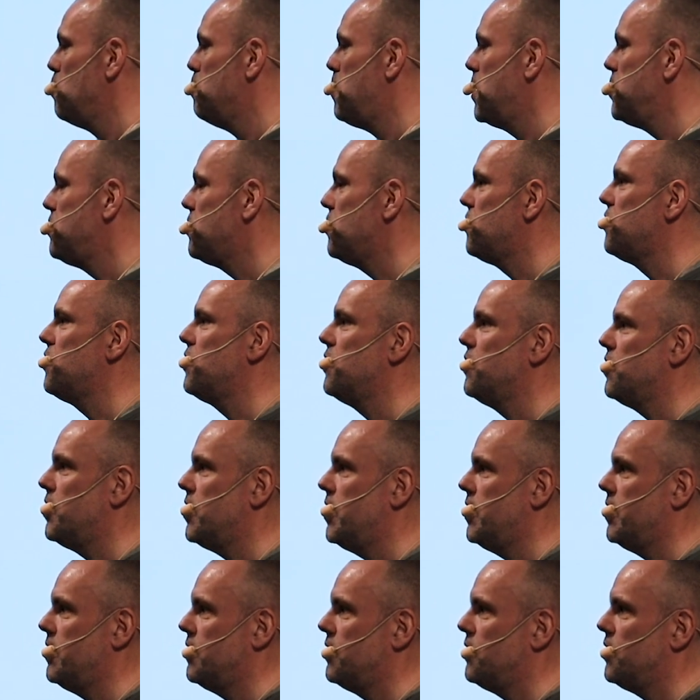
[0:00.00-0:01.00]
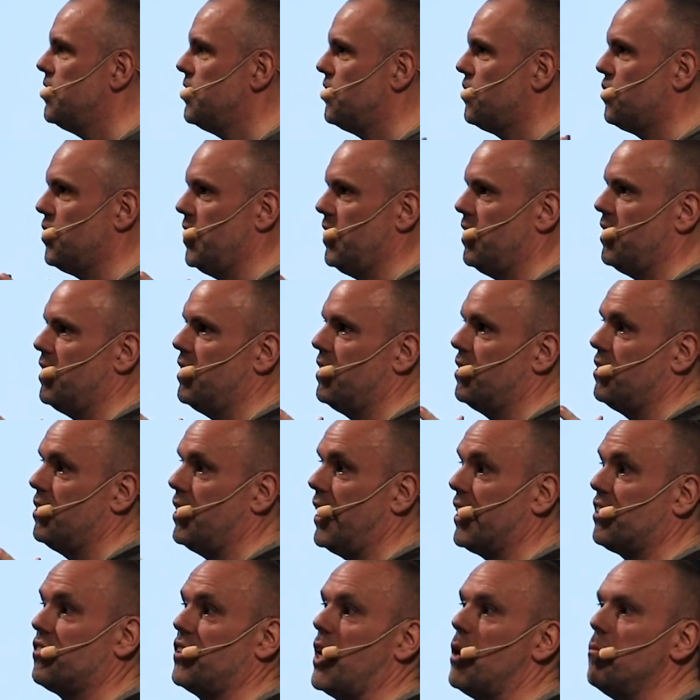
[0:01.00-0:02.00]
bunch of
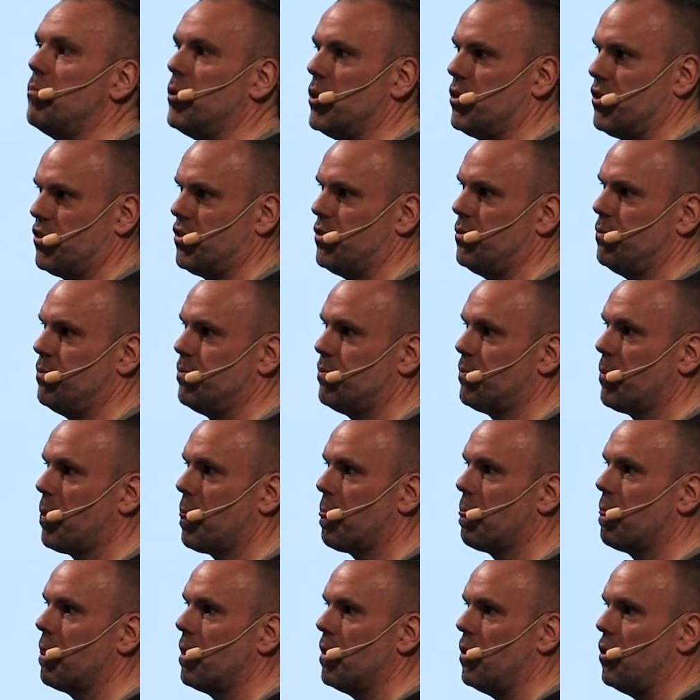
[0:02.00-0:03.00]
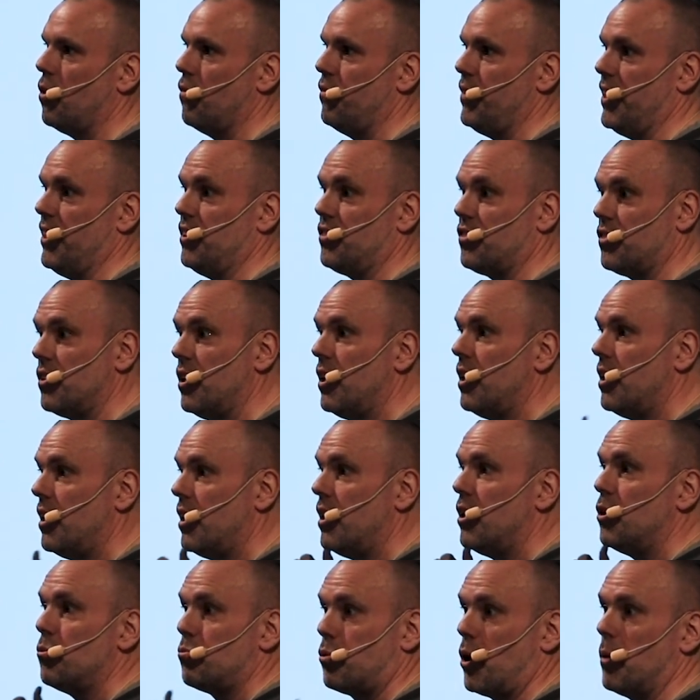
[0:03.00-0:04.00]
examples of these
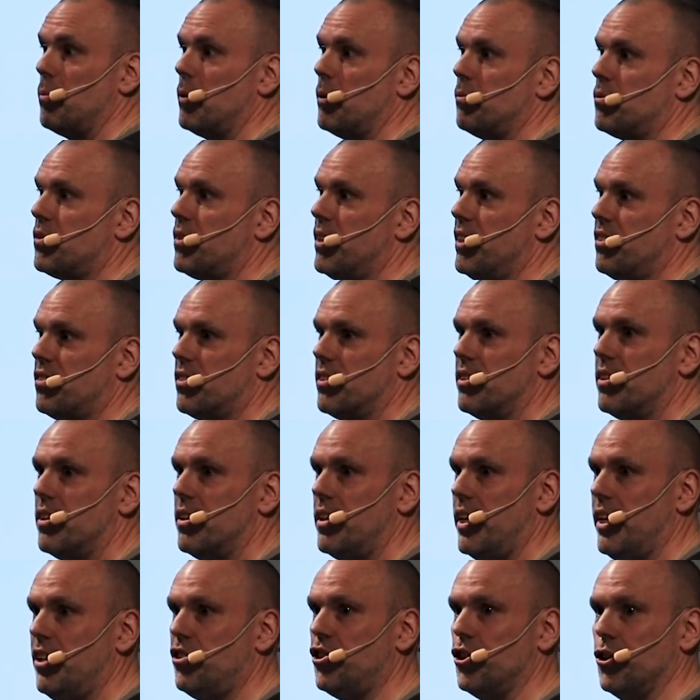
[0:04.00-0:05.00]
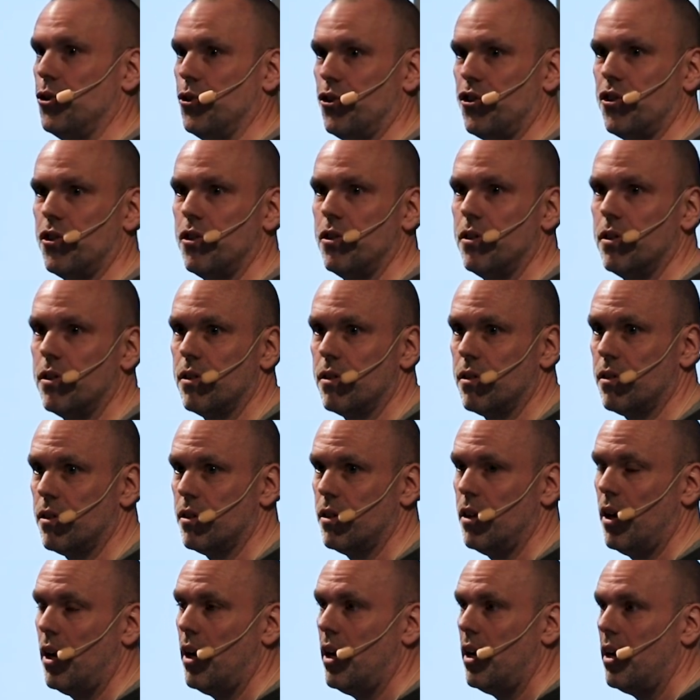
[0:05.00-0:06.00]
problems, these issues.
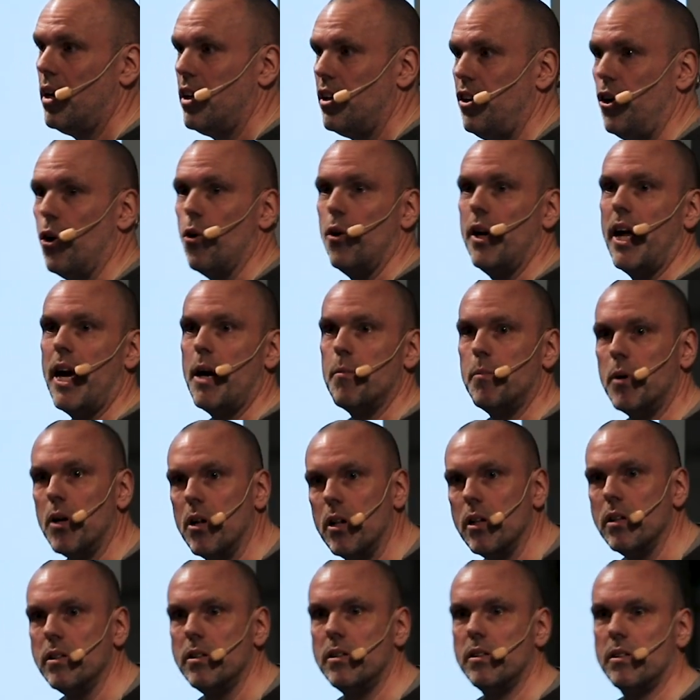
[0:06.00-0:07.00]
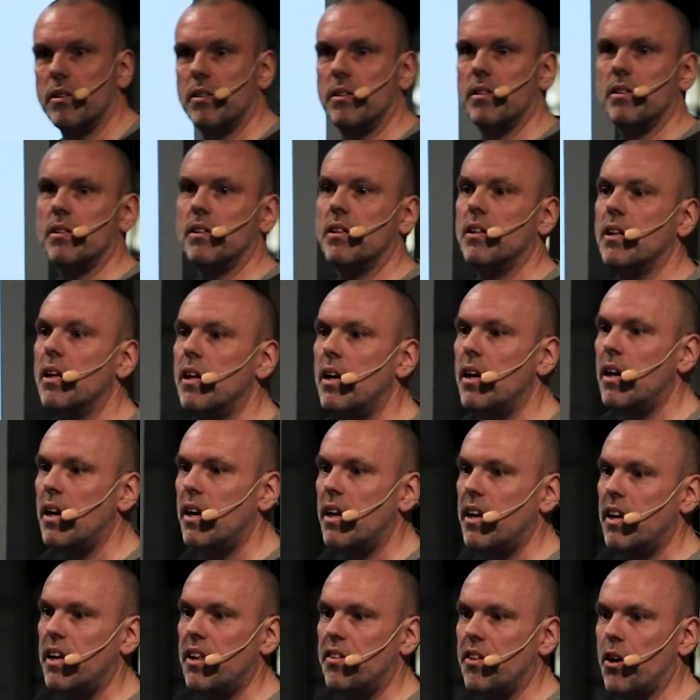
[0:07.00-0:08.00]
No label.
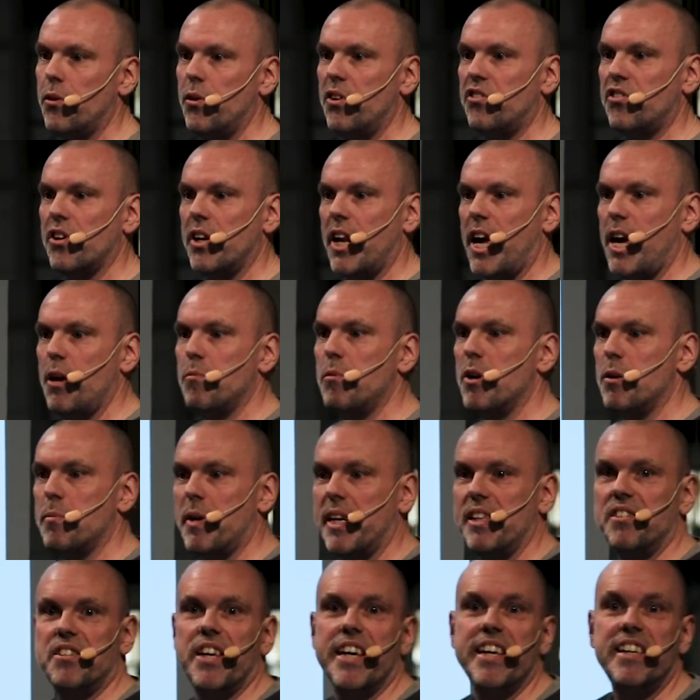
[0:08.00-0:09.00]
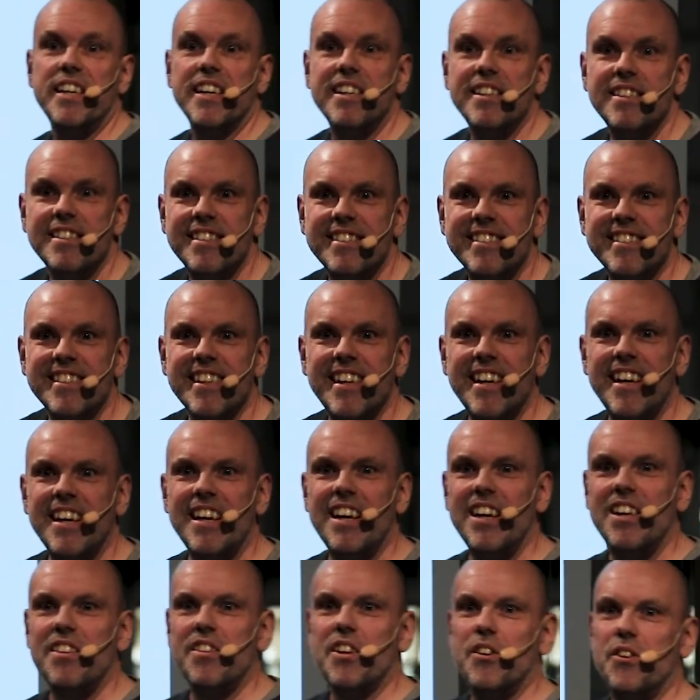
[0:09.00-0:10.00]
There is a label, but it's hidden.
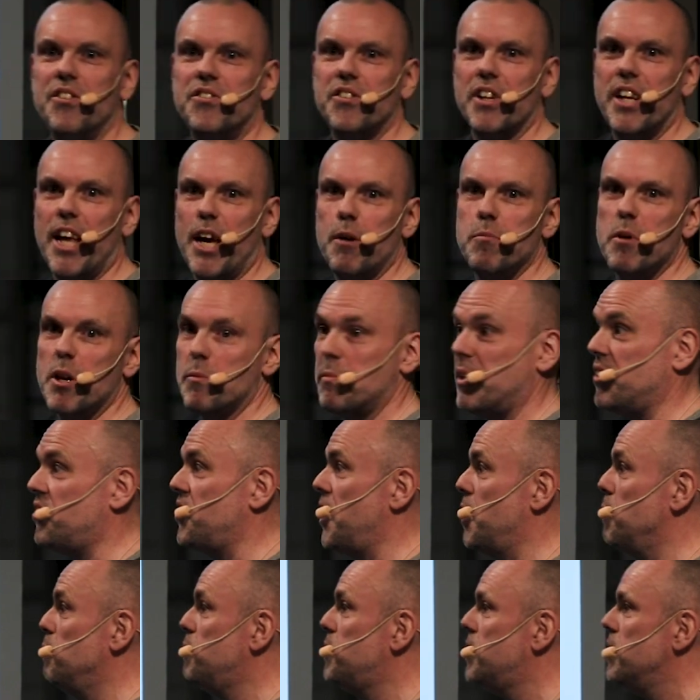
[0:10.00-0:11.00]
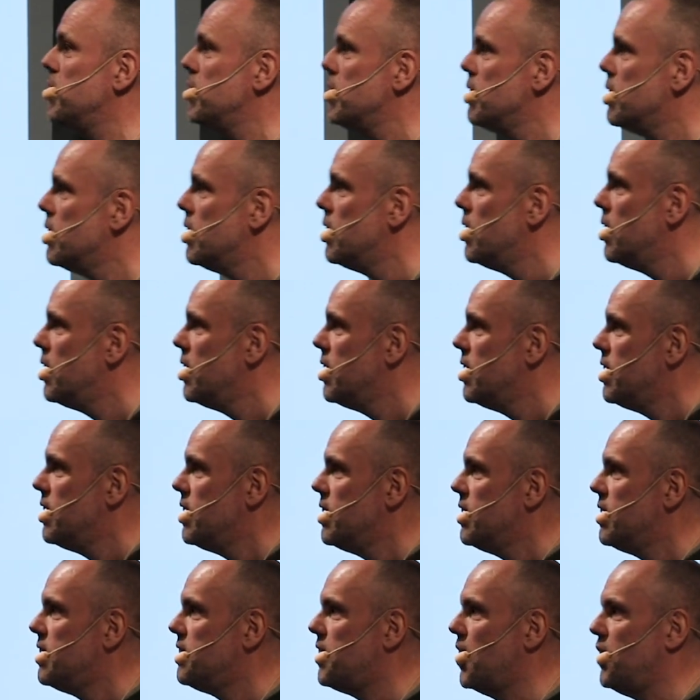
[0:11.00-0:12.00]
There is a label, but it's empty.
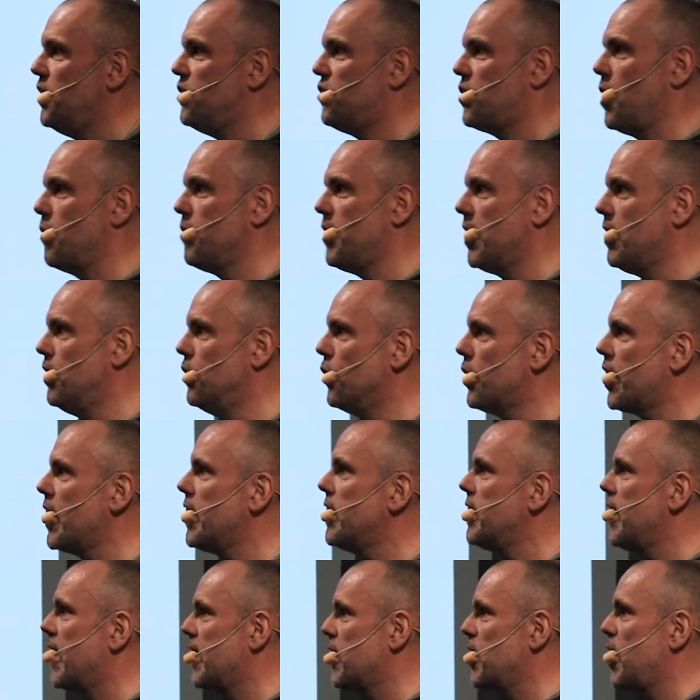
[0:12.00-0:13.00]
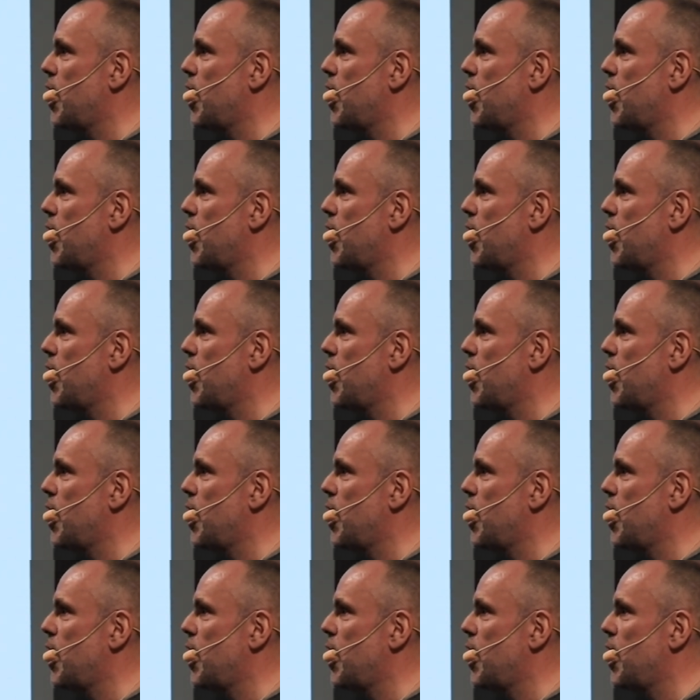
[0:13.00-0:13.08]
There is something looking like a